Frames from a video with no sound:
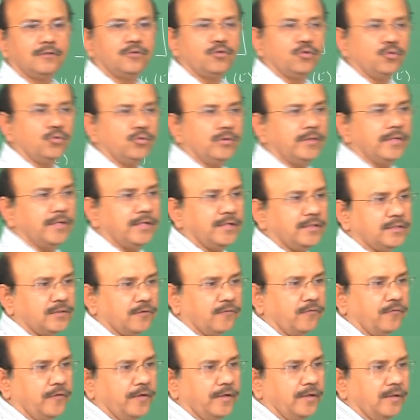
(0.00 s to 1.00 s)
2 degrees
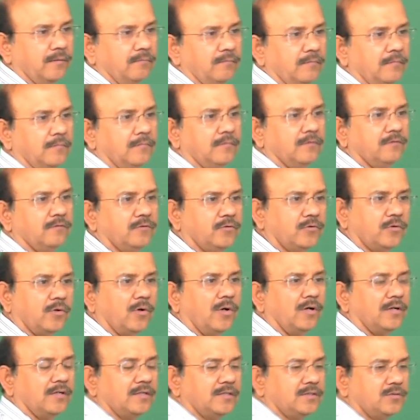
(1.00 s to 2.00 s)
of freedom
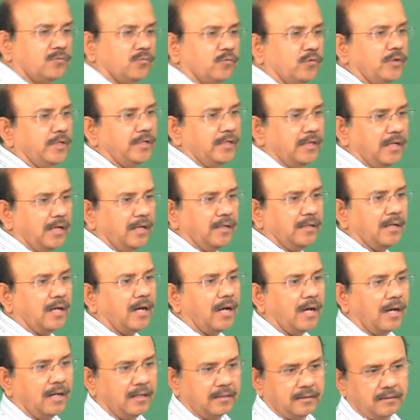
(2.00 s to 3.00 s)
called as V and
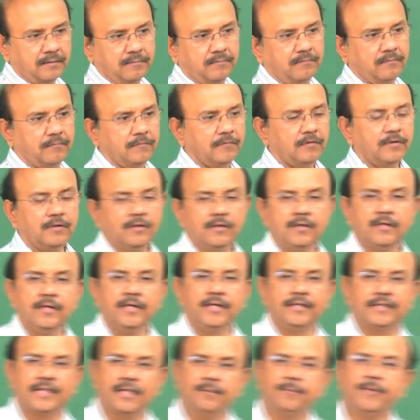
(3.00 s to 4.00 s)
R.
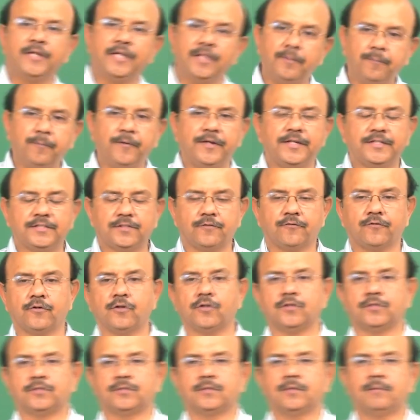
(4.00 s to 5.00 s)
It can be replaced, of
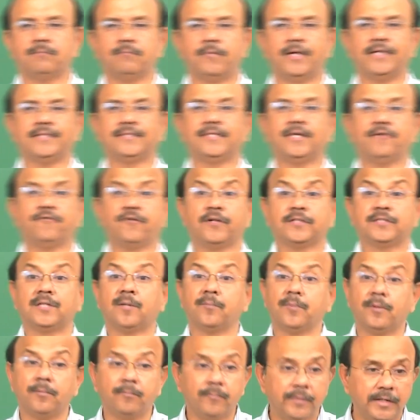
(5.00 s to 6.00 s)
course, by, say, for
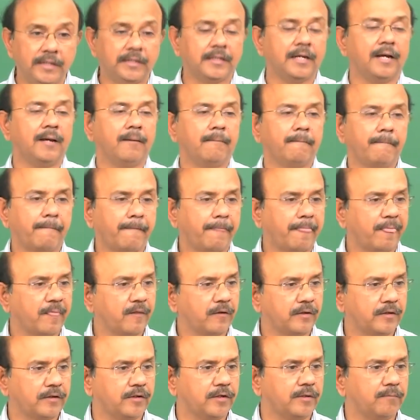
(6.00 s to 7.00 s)
example, beta.
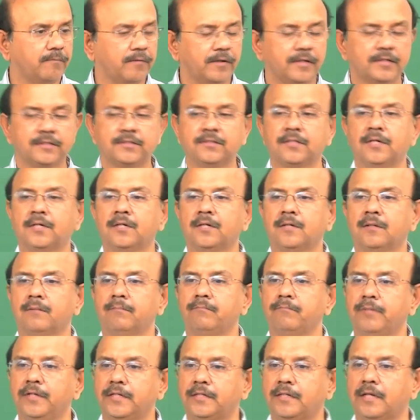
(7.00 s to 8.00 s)
You can replace
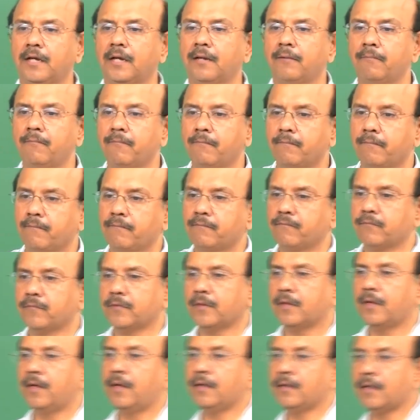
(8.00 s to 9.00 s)
beta
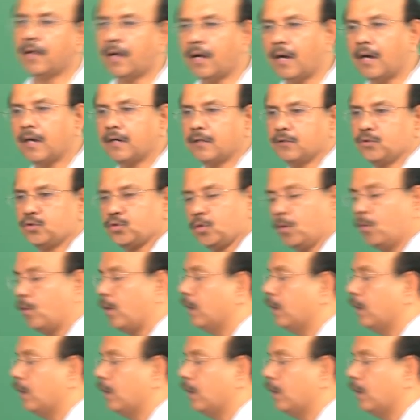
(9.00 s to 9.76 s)
and R and so